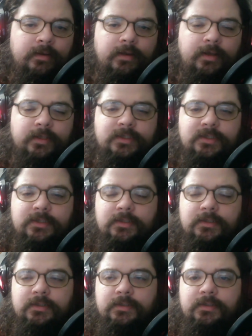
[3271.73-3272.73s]
It's
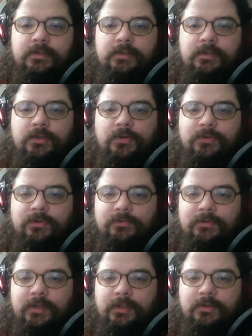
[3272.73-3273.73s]
you know the
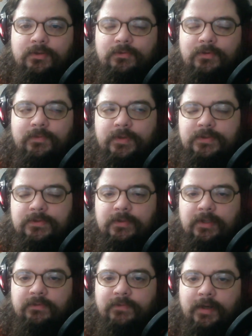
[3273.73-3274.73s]
three the three rings are
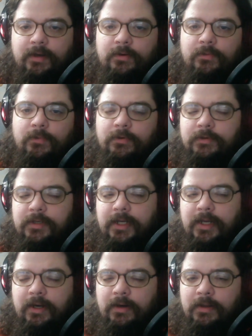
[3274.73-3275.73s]
like fire, water, and
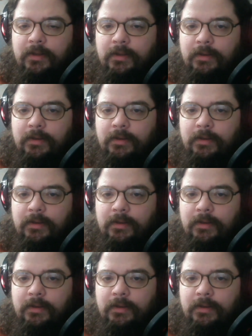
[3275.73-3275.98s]
air,